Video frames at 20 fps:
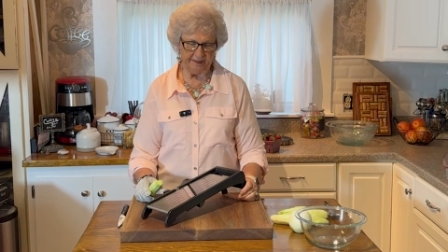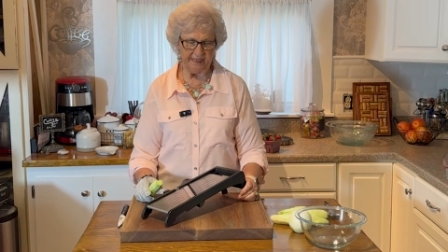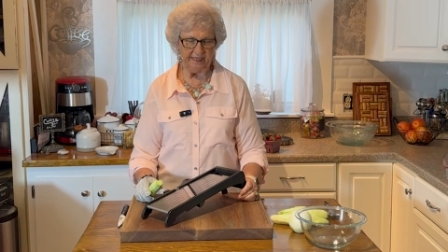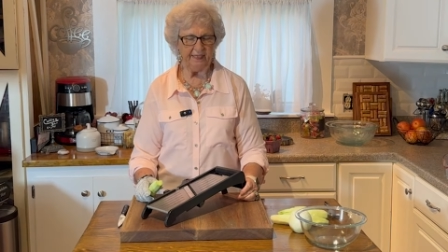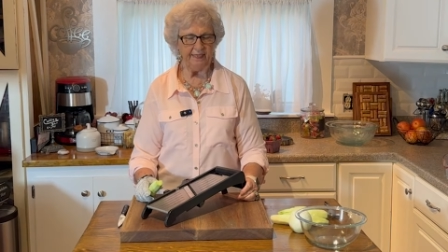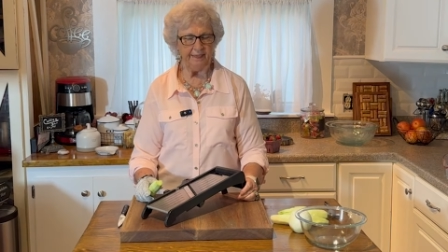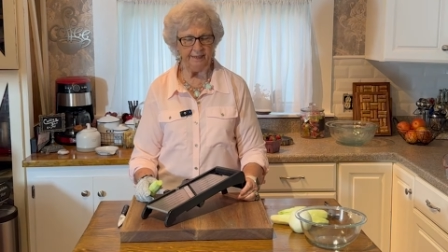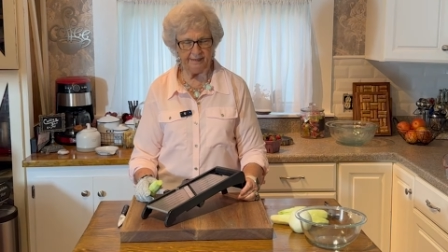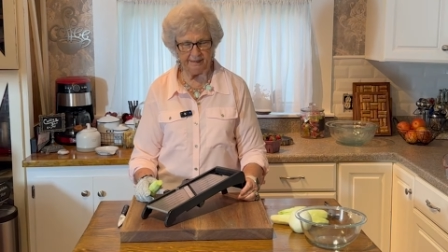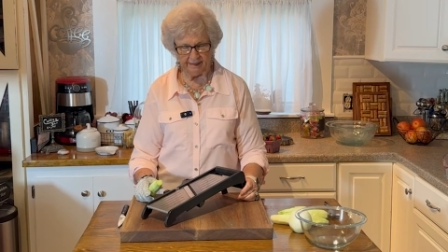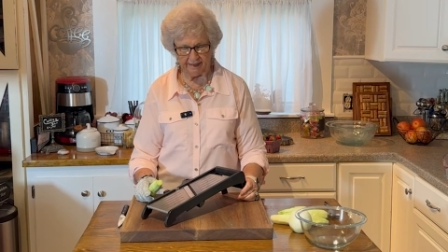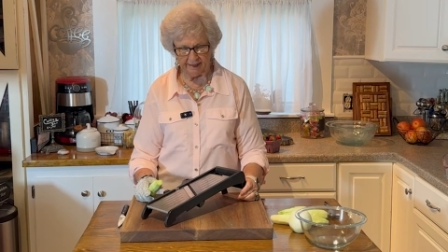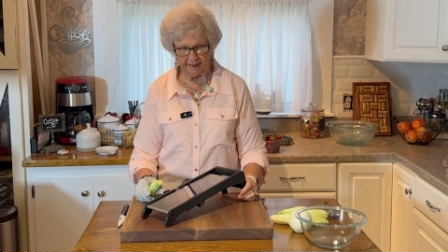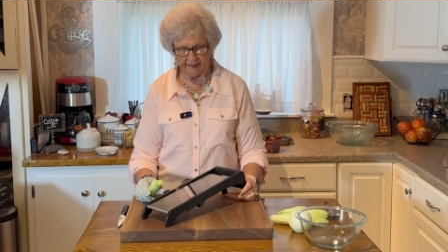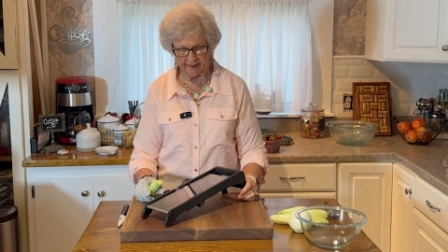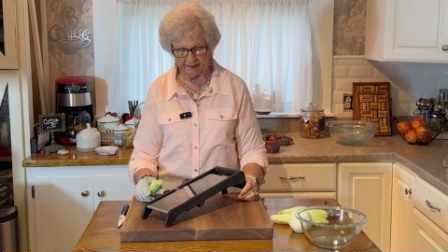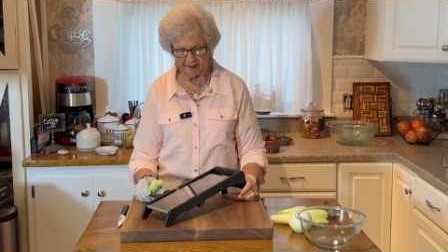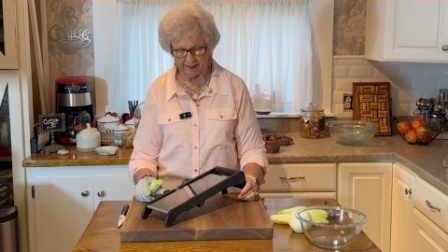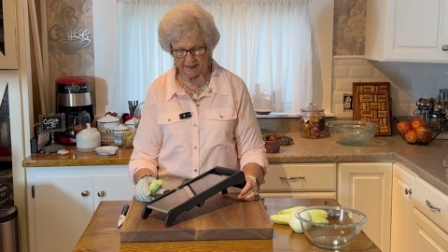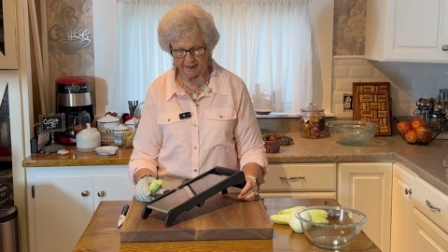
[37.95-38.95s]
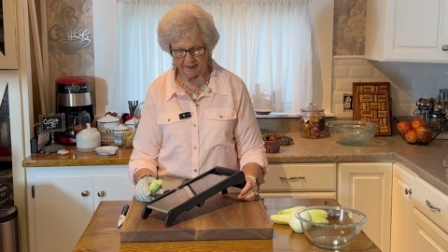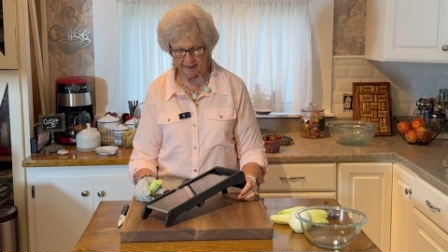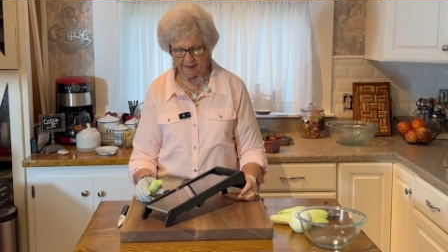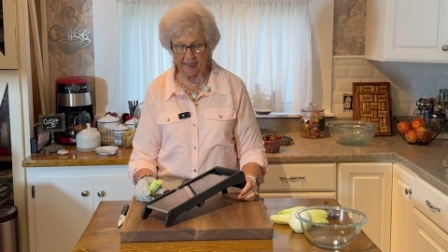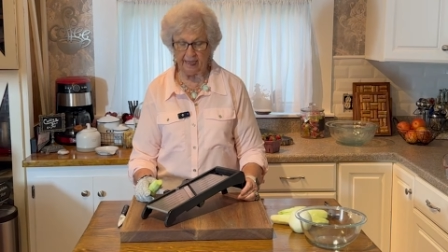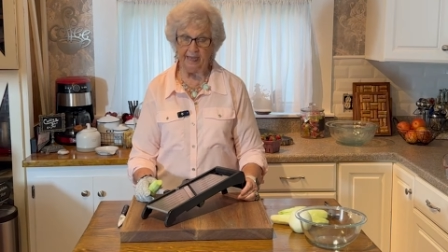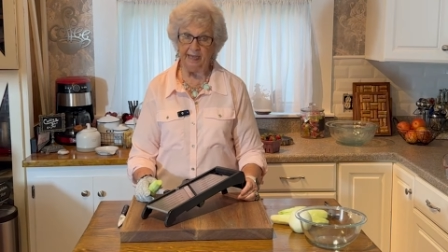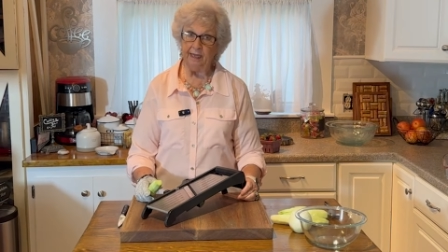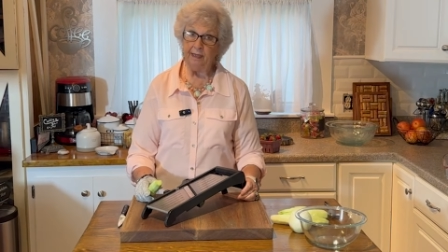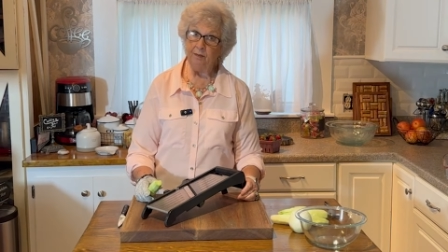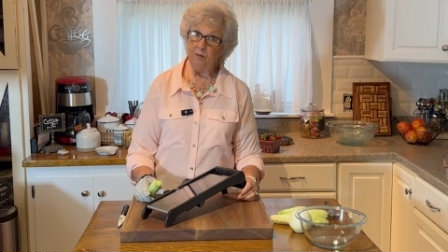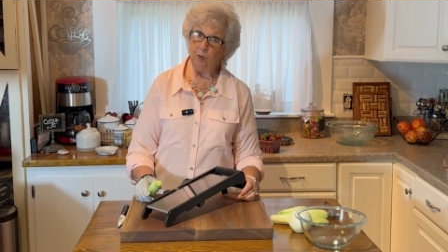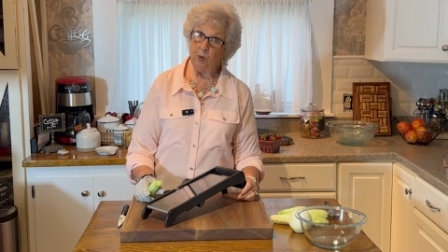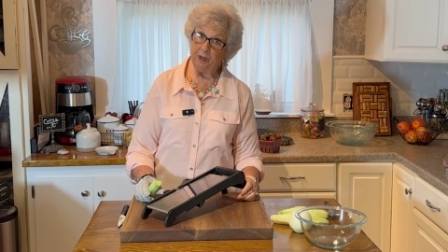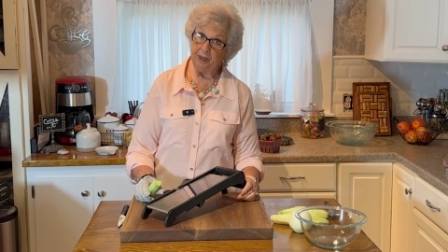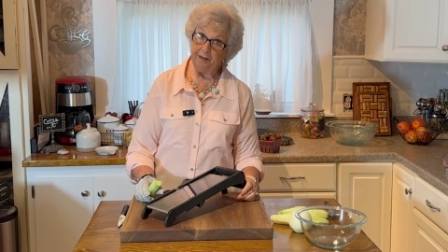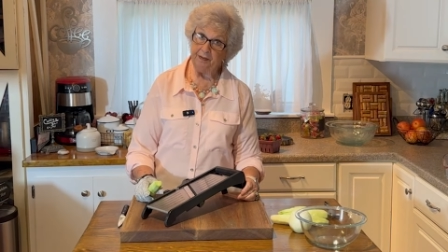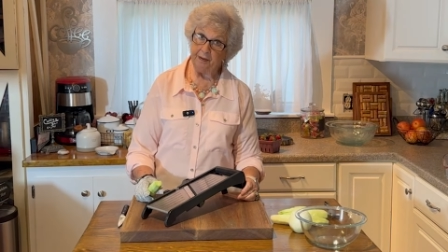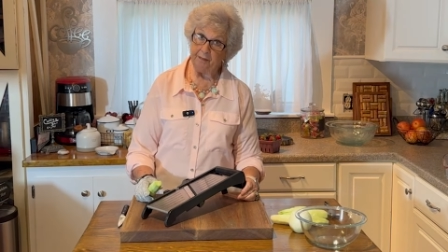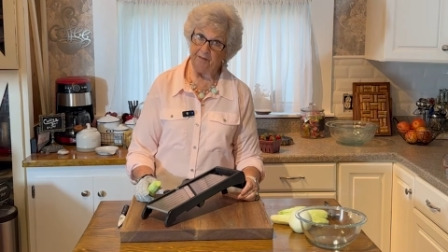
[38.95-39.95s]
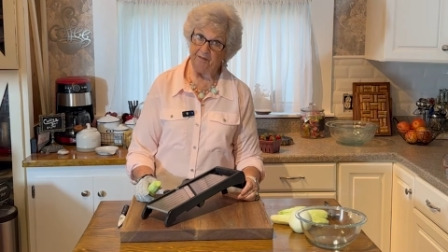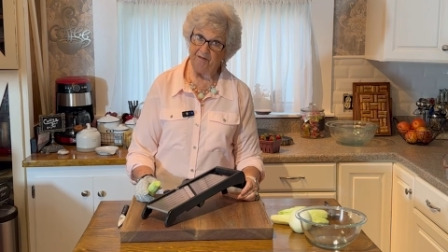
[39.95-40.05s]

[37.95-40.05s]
easiest, and one of the